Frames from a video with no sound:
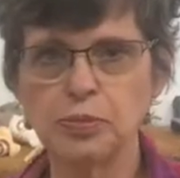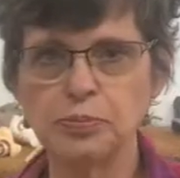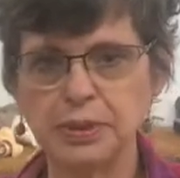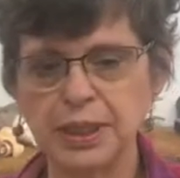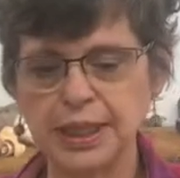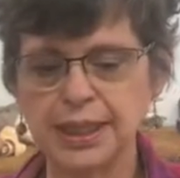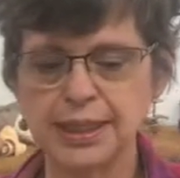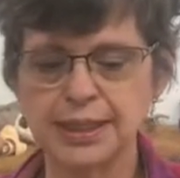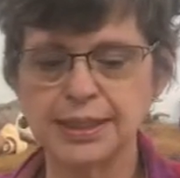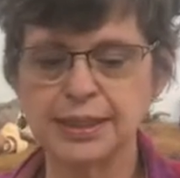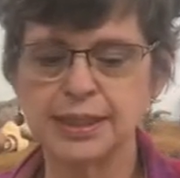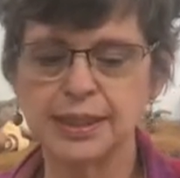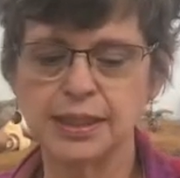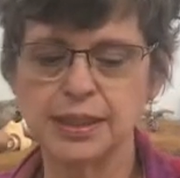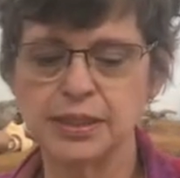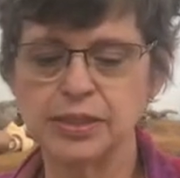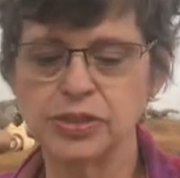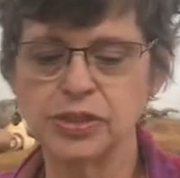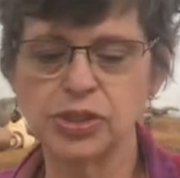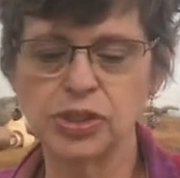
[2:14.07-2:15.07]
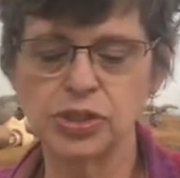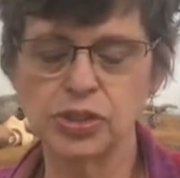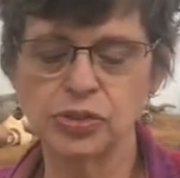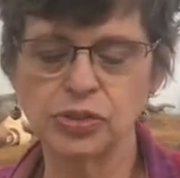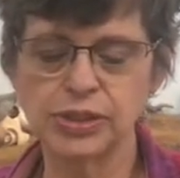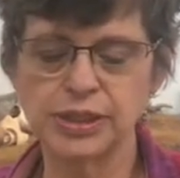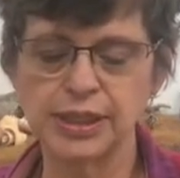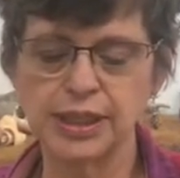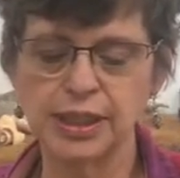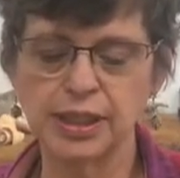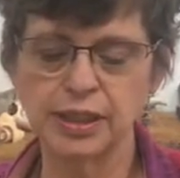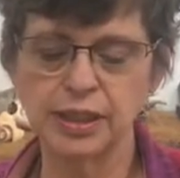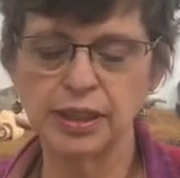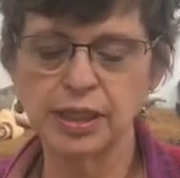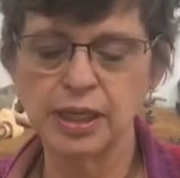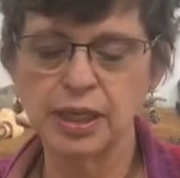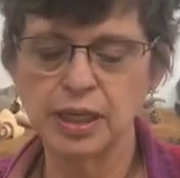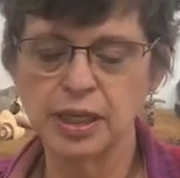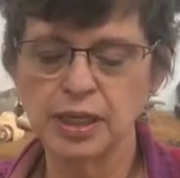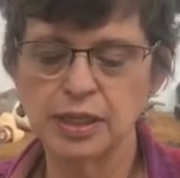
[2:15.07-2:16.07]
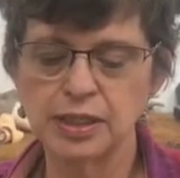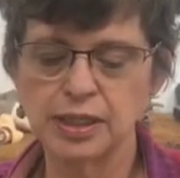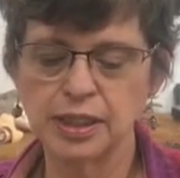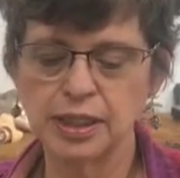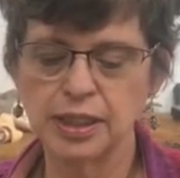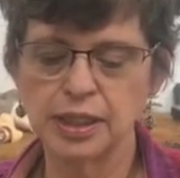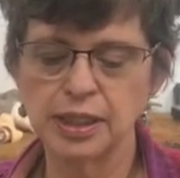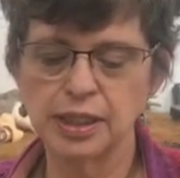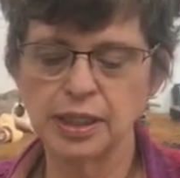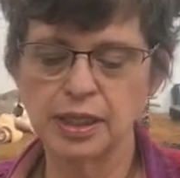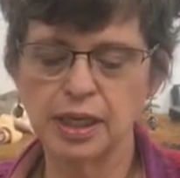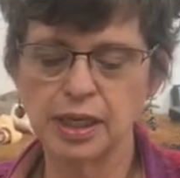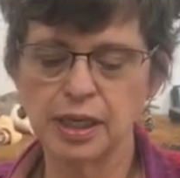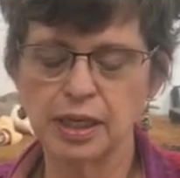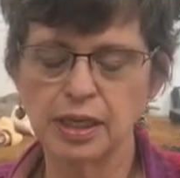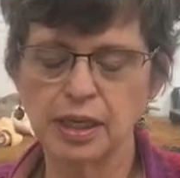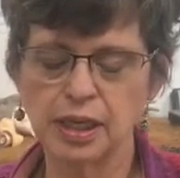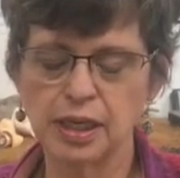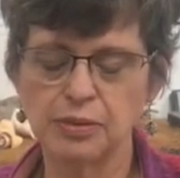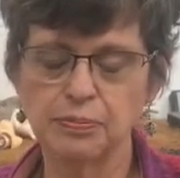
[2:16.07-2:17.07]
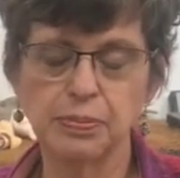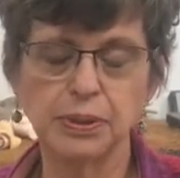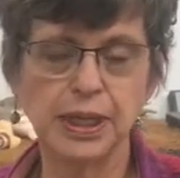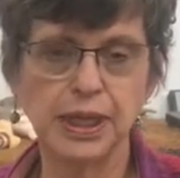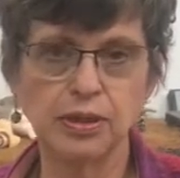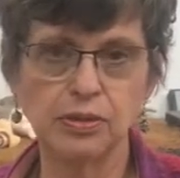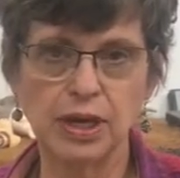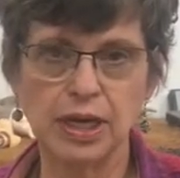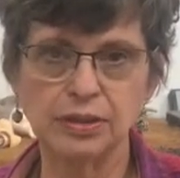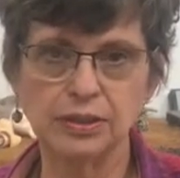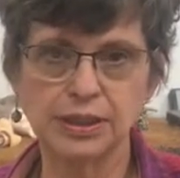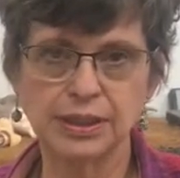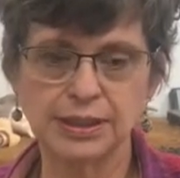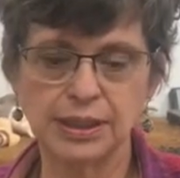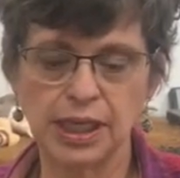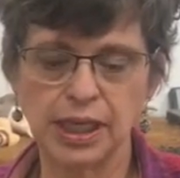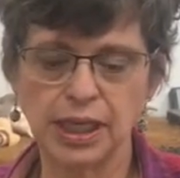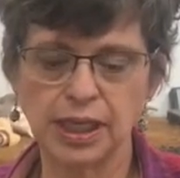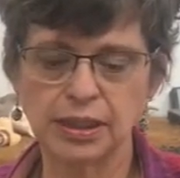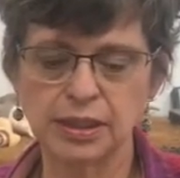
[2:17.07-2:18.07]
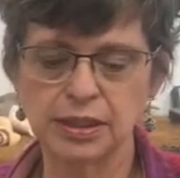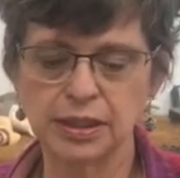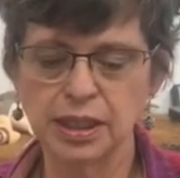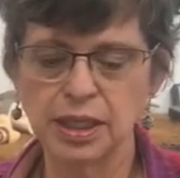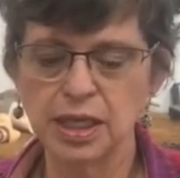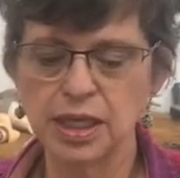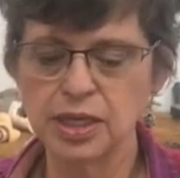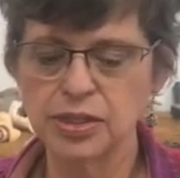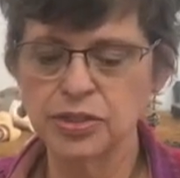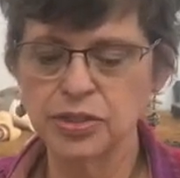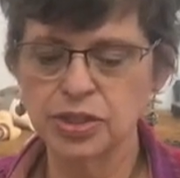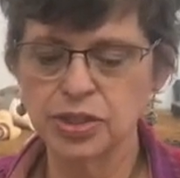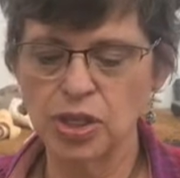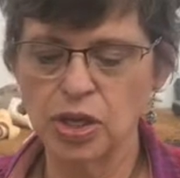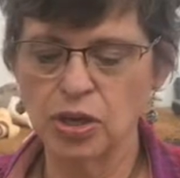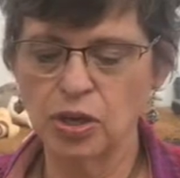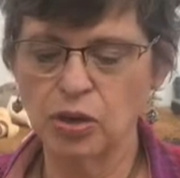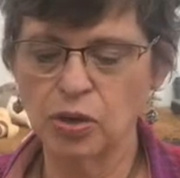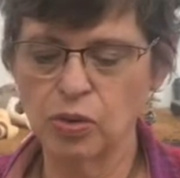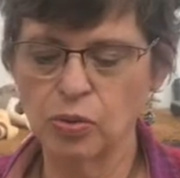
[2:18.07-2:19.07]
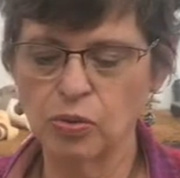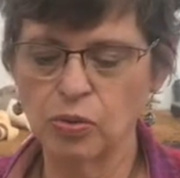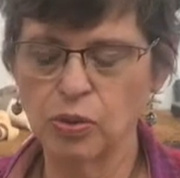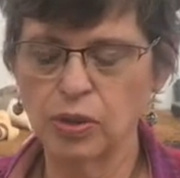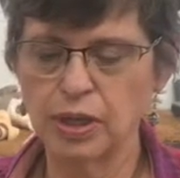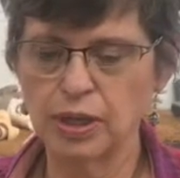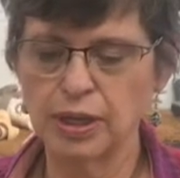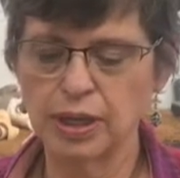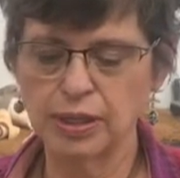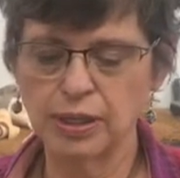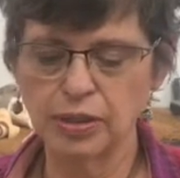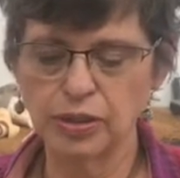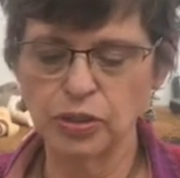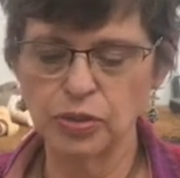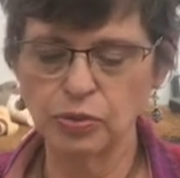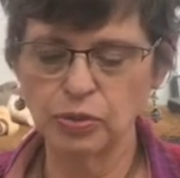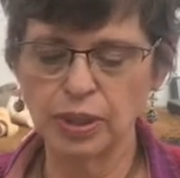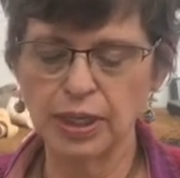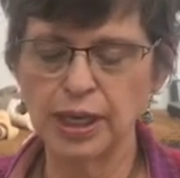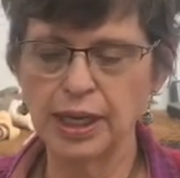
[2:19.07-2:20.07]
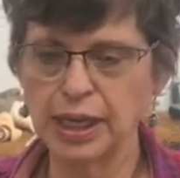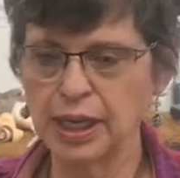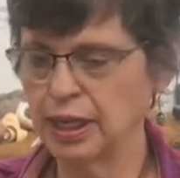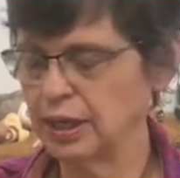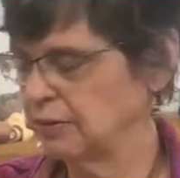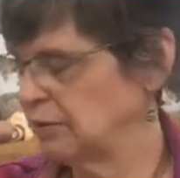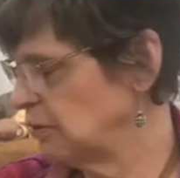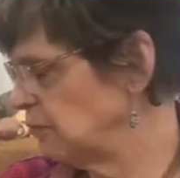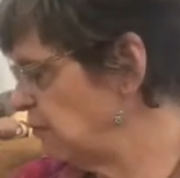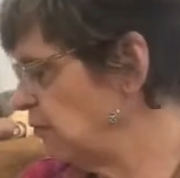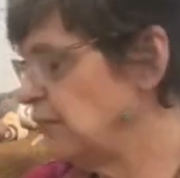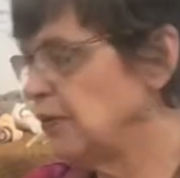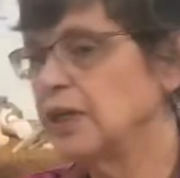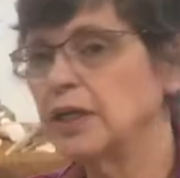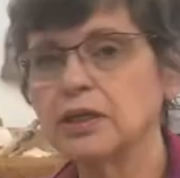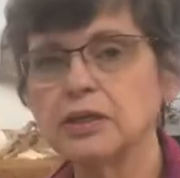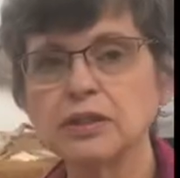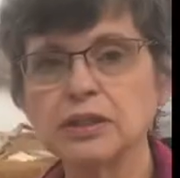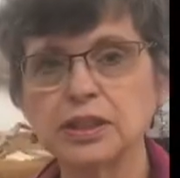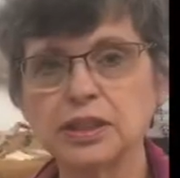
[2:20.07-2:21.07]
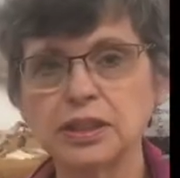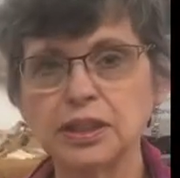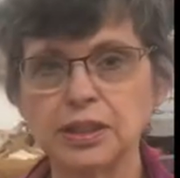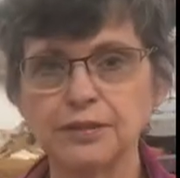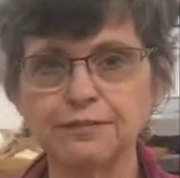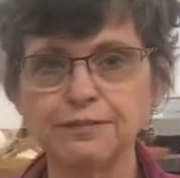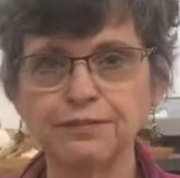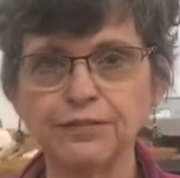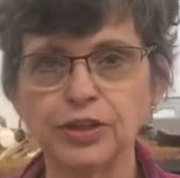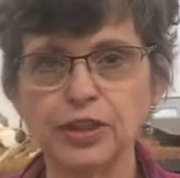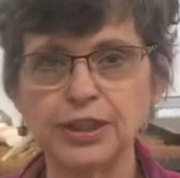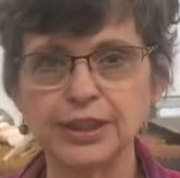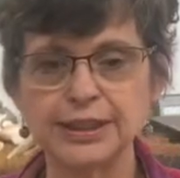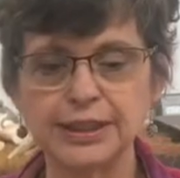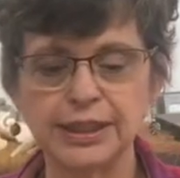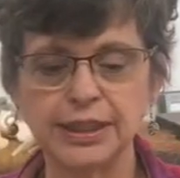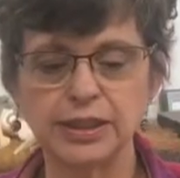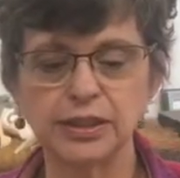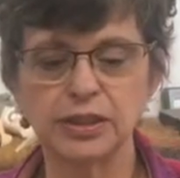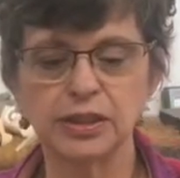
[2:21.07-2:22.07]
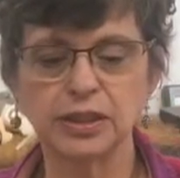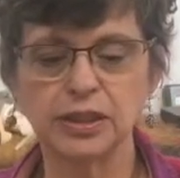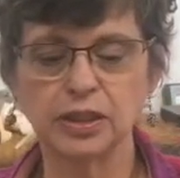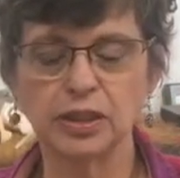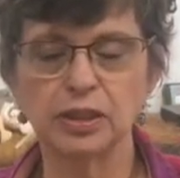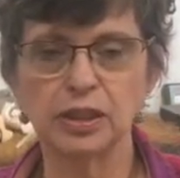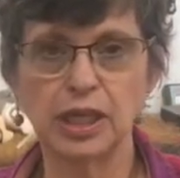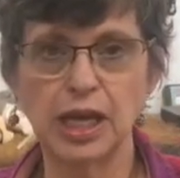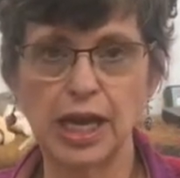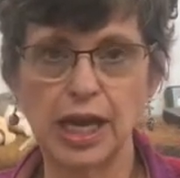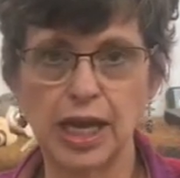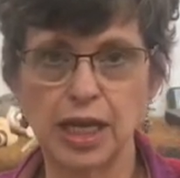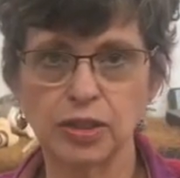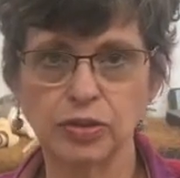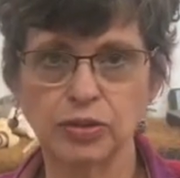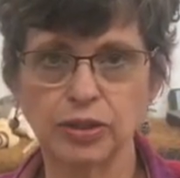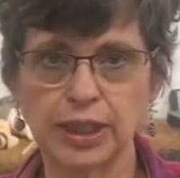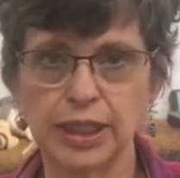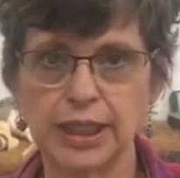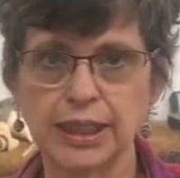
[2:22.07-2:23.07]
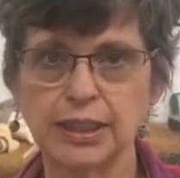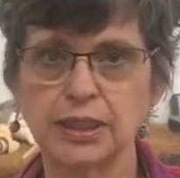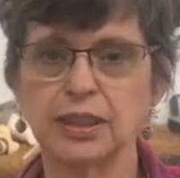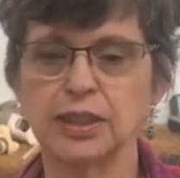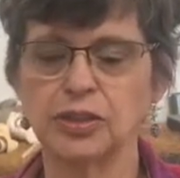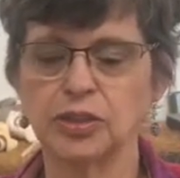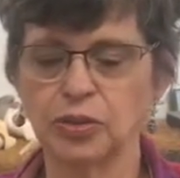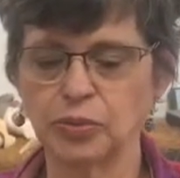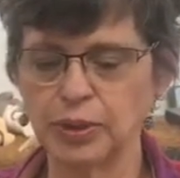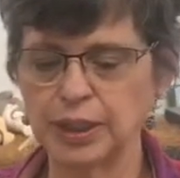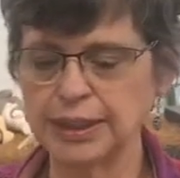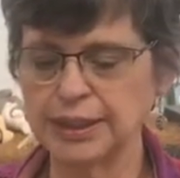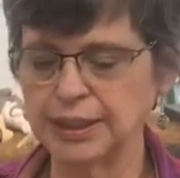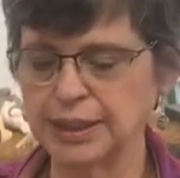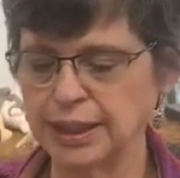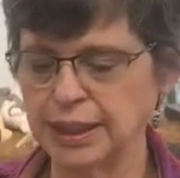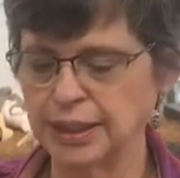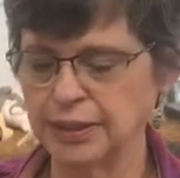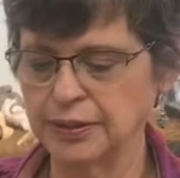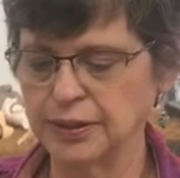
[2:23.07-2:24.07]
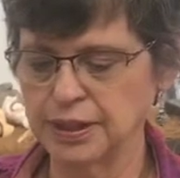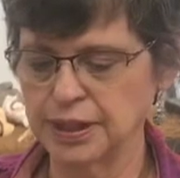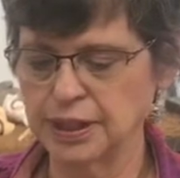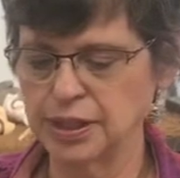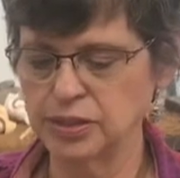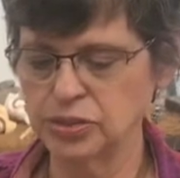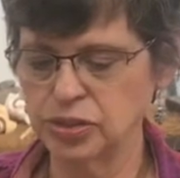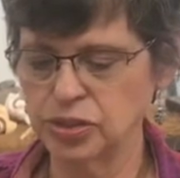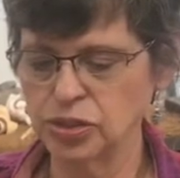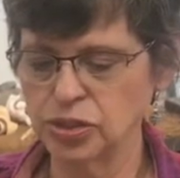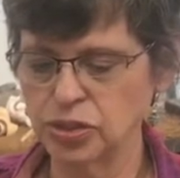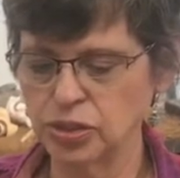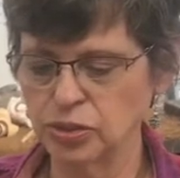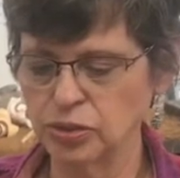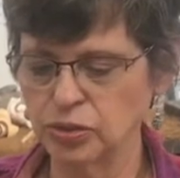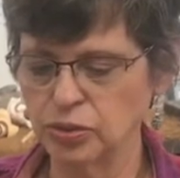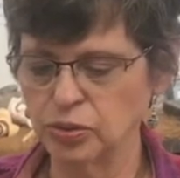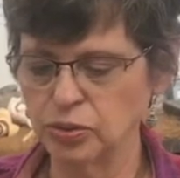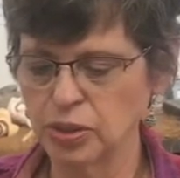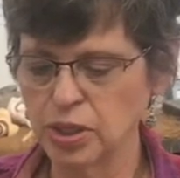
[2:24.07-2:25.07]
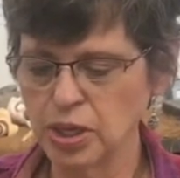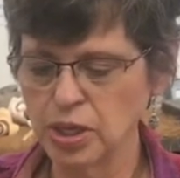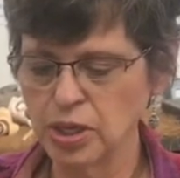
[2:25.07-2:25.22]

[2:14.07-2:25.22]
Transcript: Mix is using the playground sand. So you can feel the difference in the aggregate, the grit in these two.